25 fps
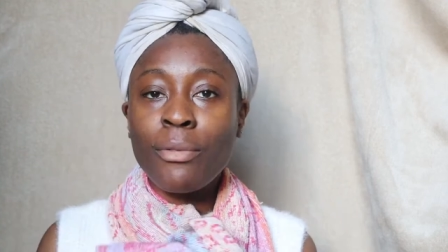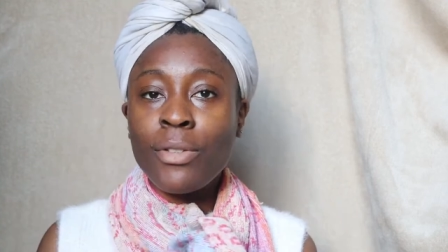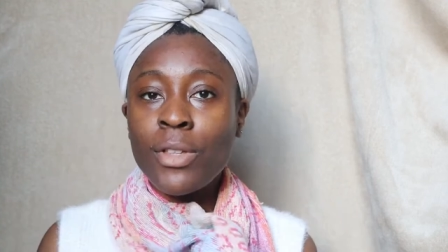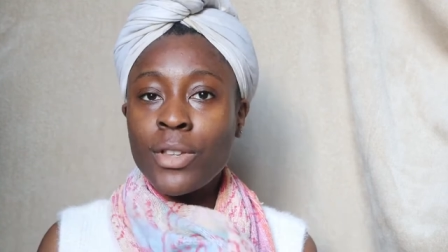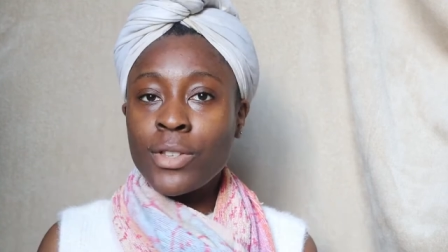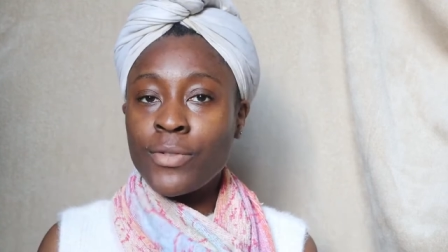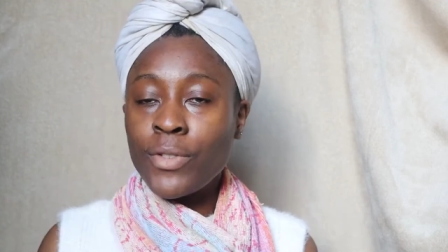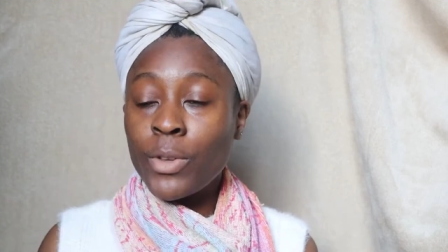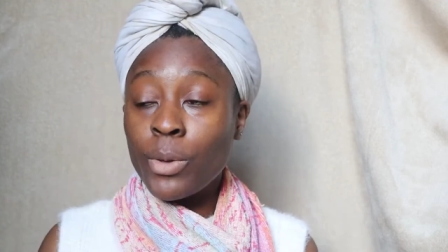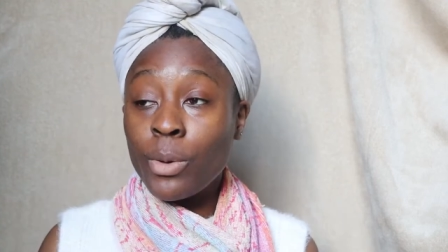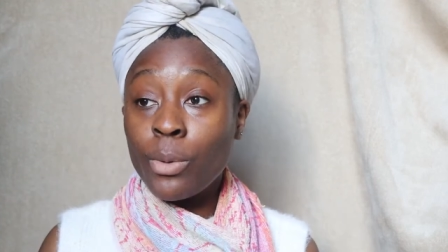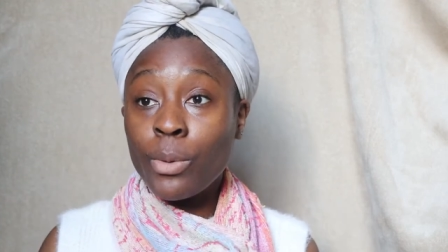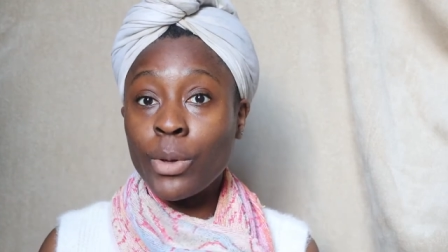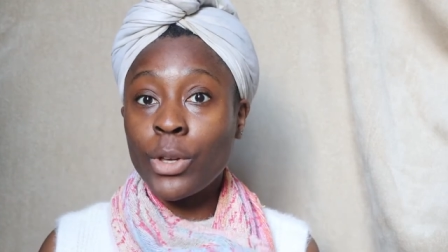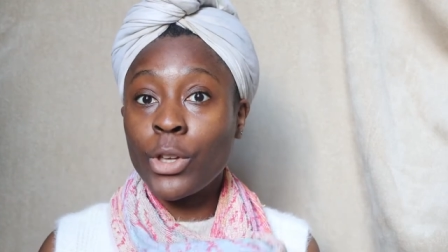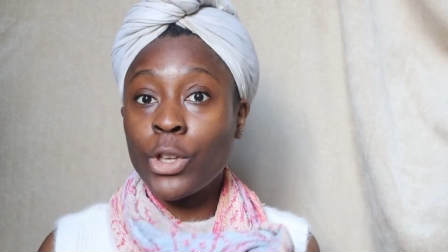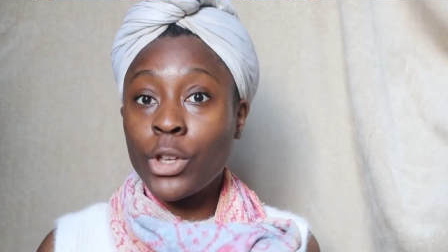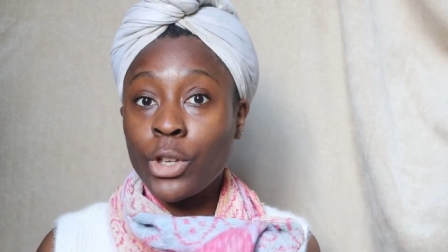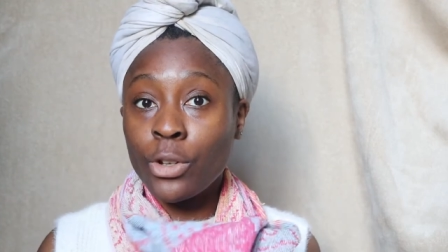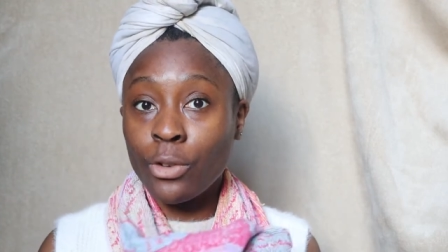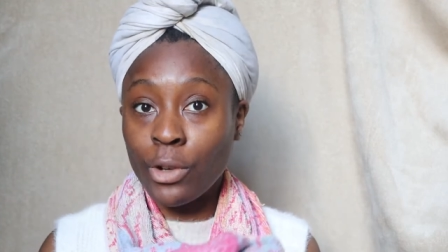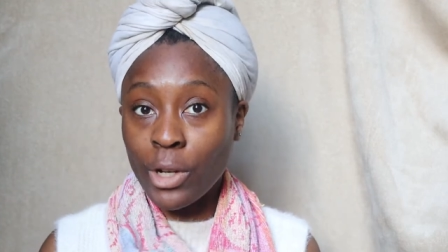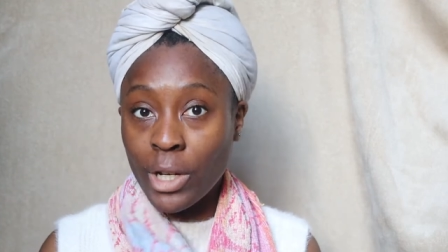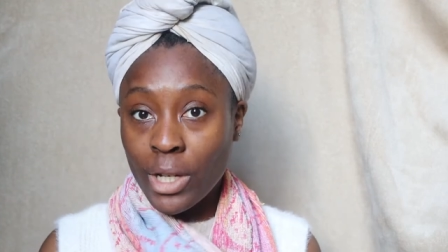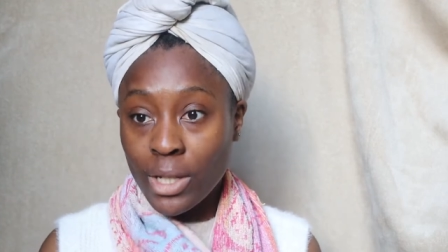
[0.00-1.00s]
For those of you who are
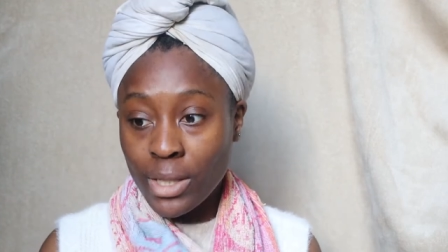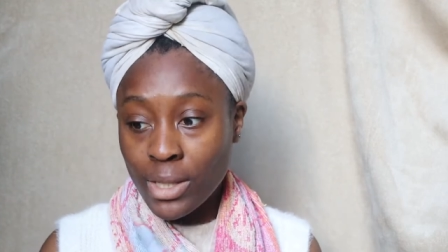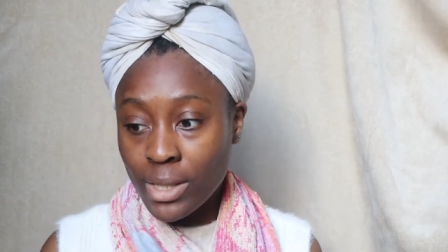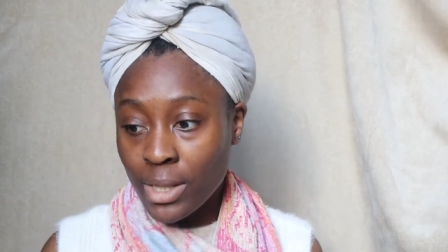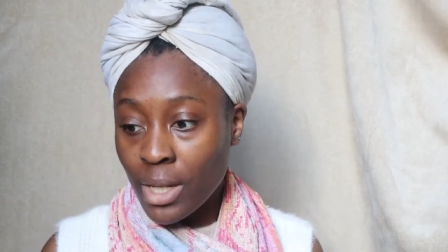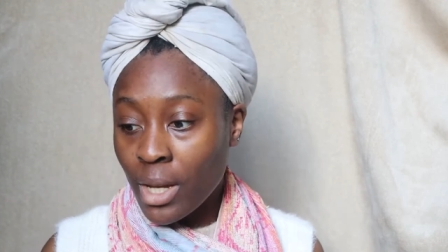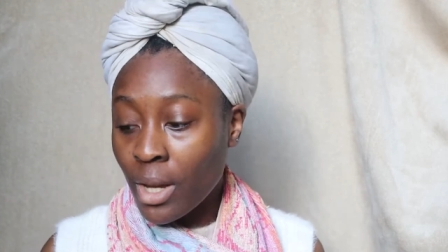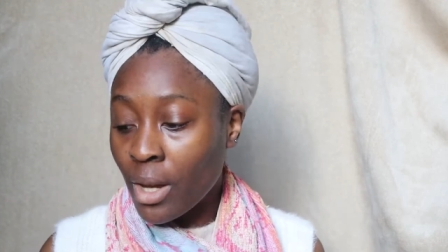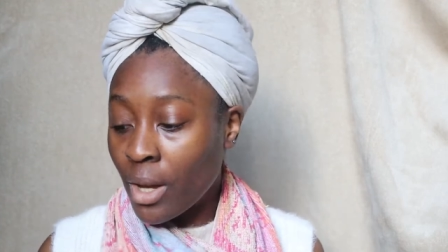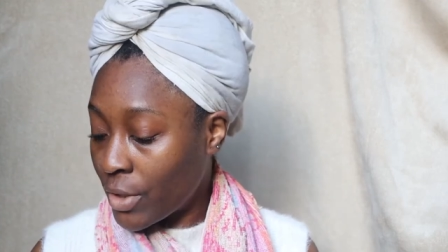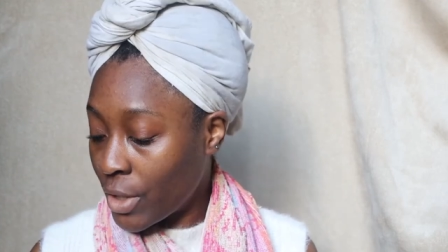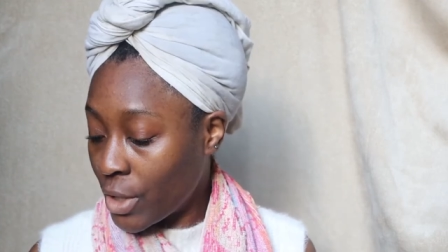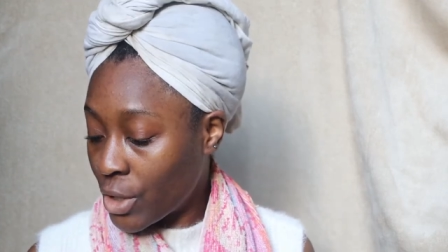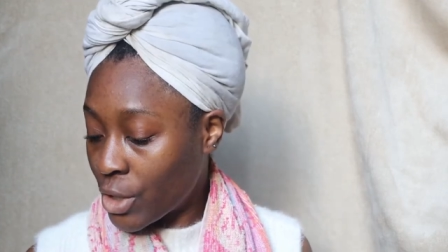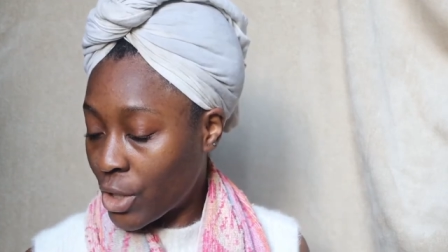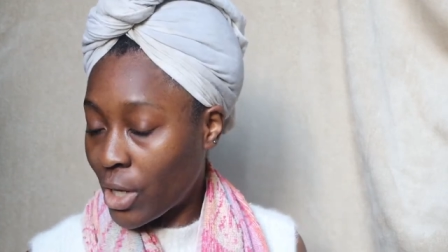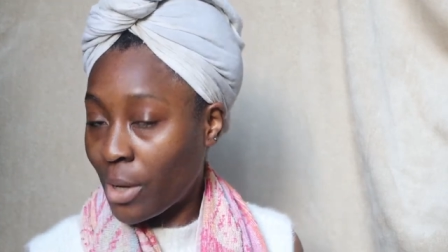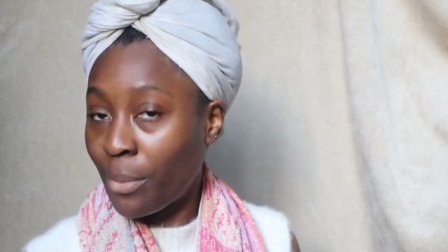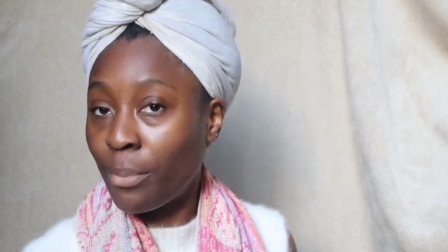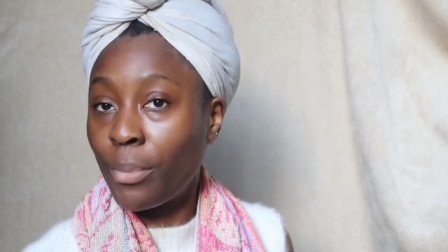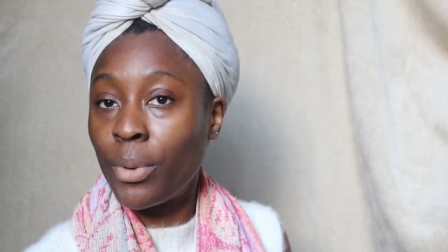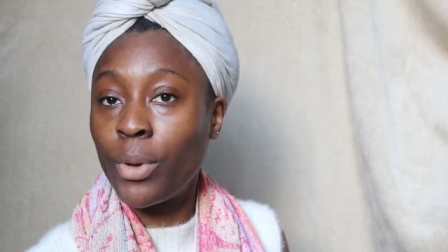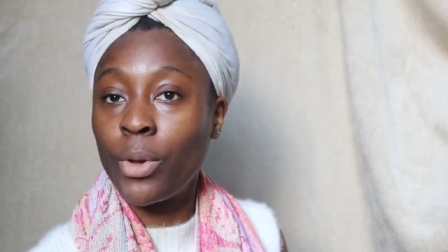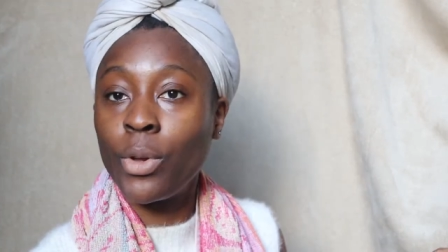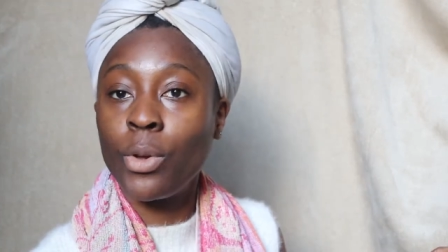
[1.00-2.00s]
curious, the
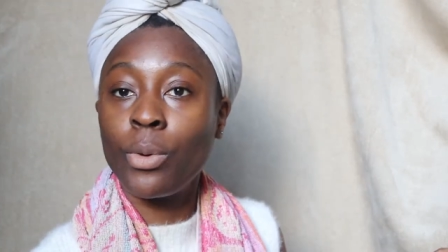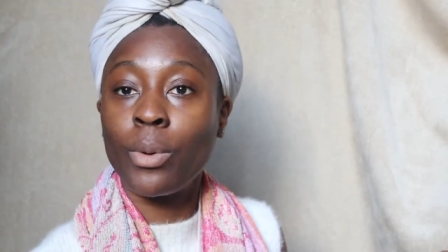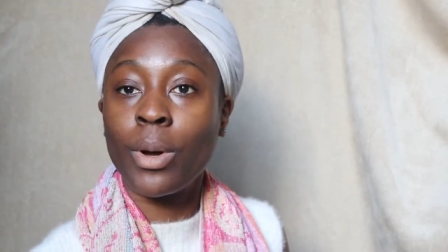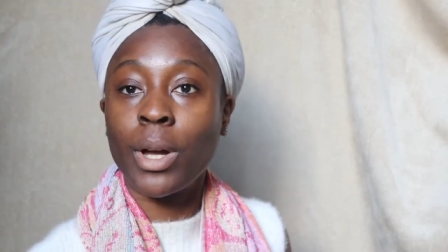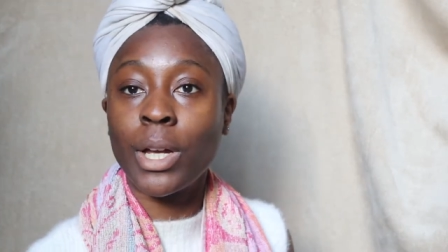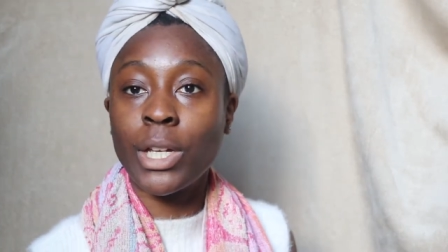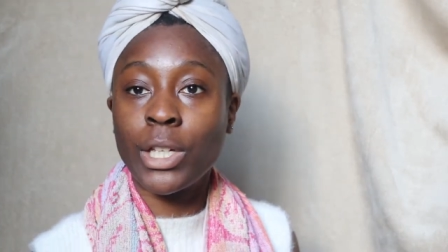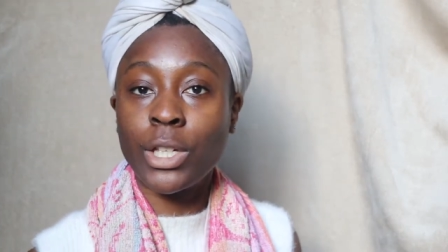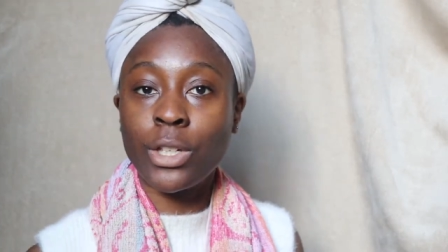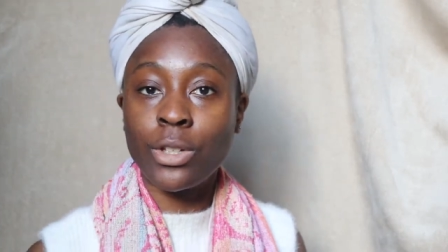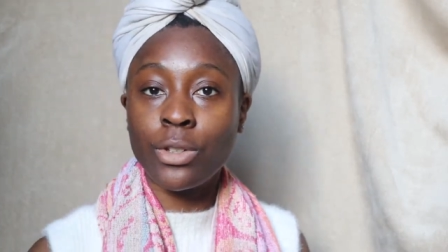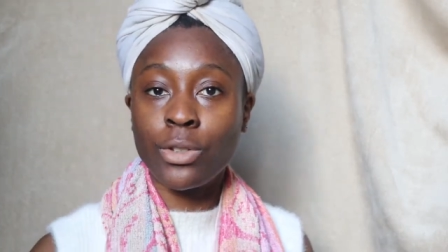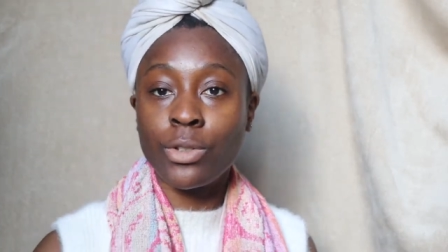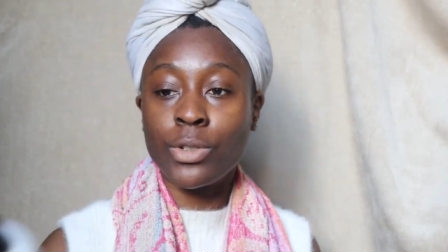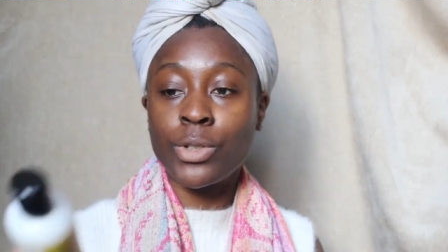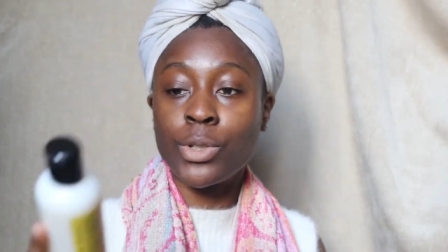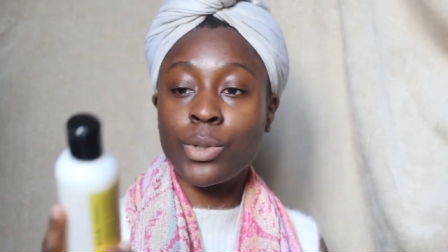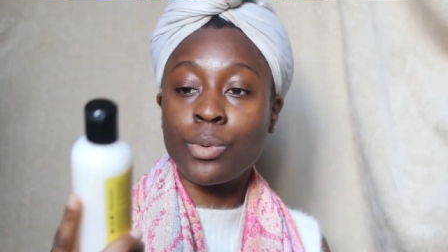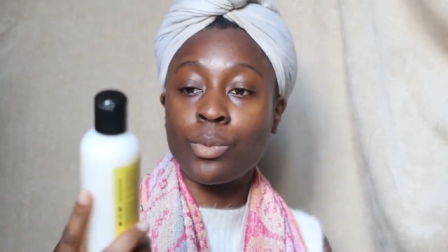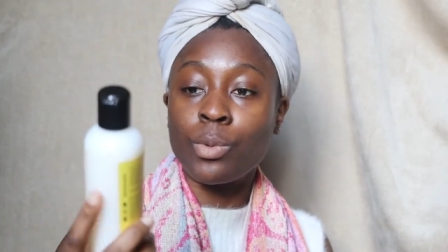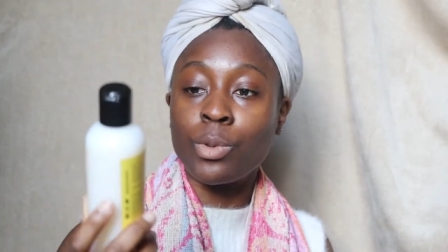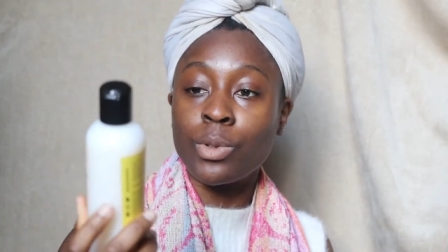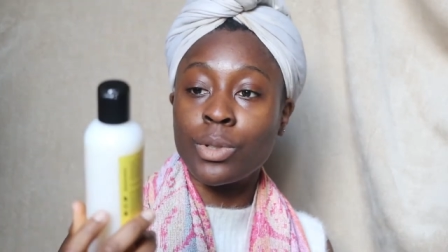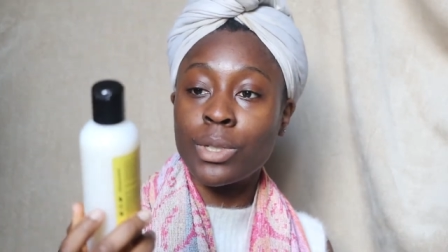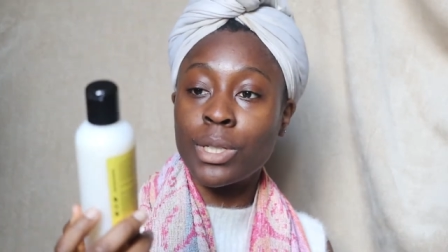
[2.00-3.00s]
shampoo I
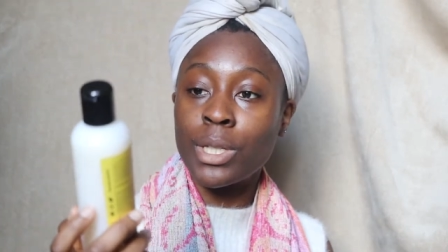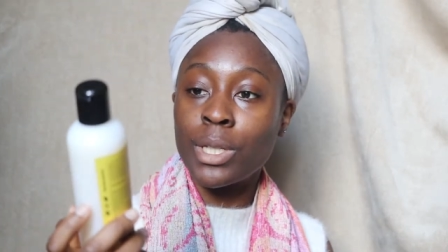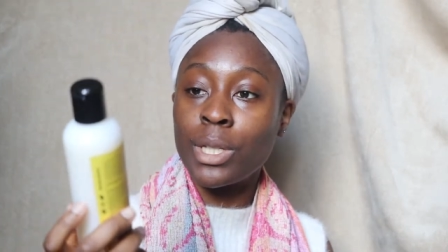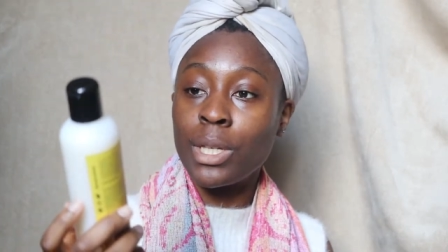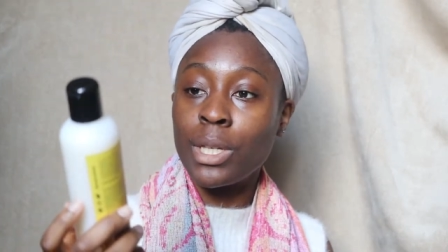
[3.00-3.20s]
used was